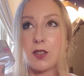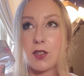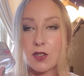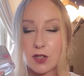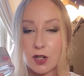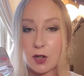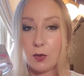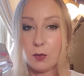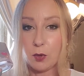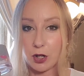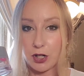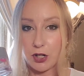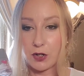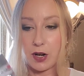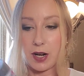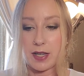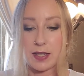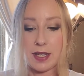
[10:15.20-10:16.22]

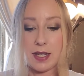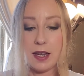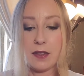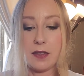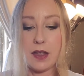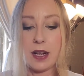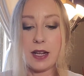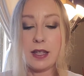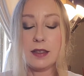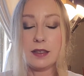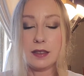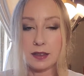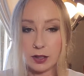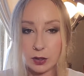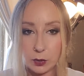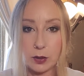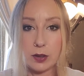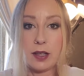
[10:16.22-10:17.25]
moisturizing that it
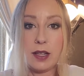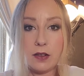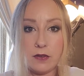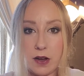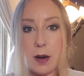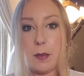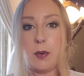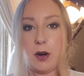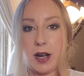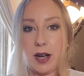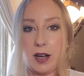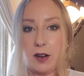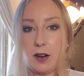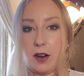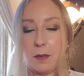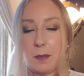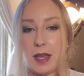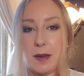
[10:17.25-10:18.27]
literally evaporated
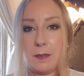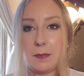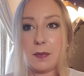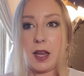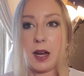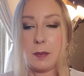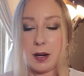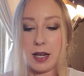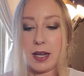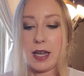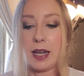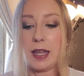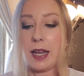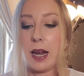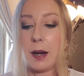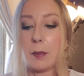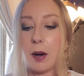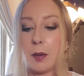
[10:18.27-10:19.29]
on me. I'm not
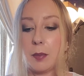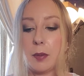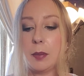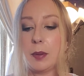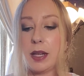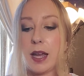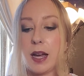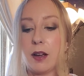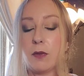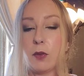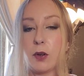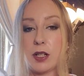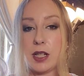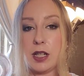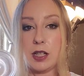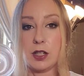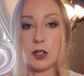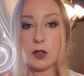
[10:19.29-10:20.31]
kidding. I probably got
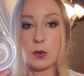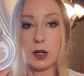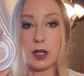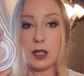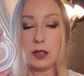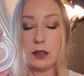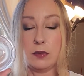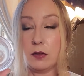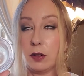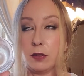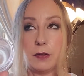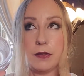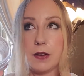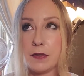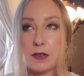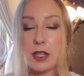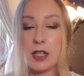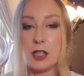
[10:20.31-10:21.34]
15 to
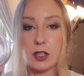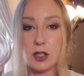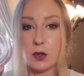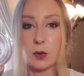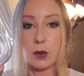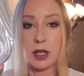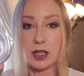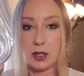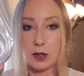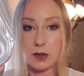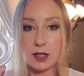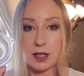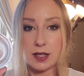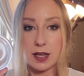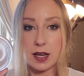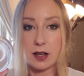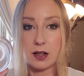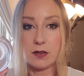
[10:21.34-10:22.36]
20
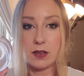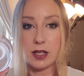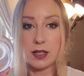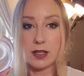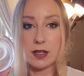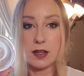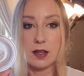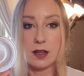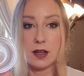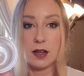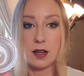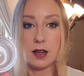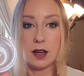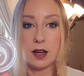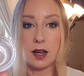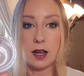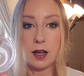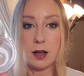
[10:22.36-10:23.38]
uses out of it.
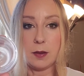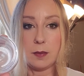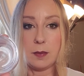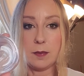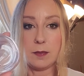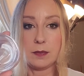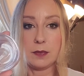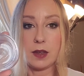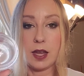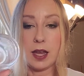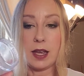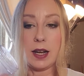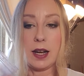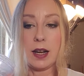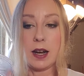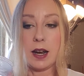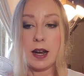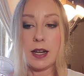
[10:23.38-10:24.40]
And
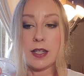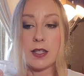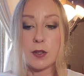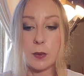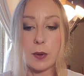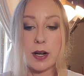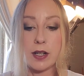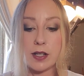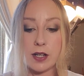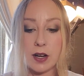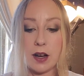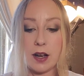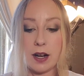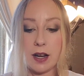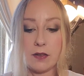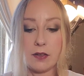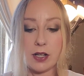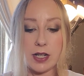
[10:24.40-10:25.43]
I swear to God,
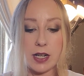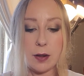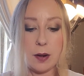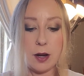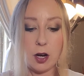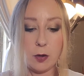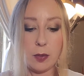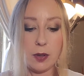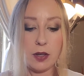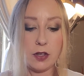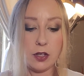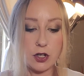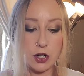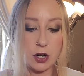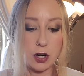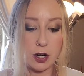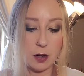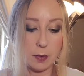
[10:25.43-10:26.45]
every time I opened the
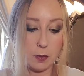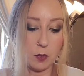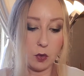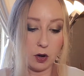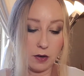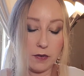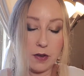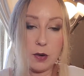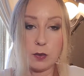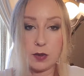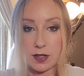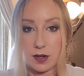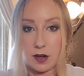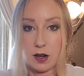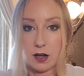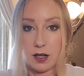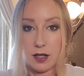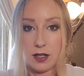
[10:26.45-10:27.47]
jar, more of it was
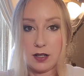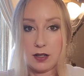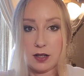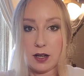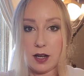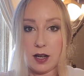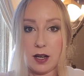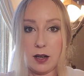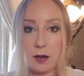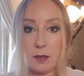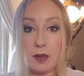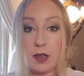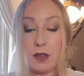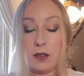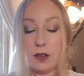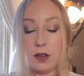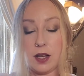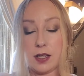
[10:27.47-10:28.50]
gone than
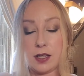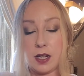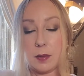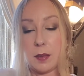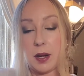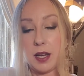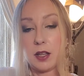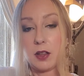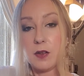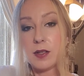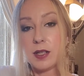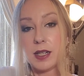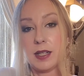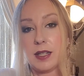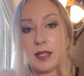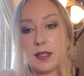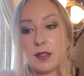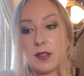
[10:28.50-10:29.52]
the last time I closed
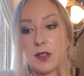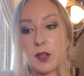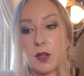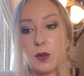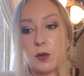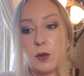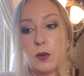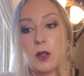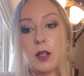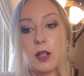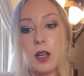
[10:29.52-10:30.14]
it. So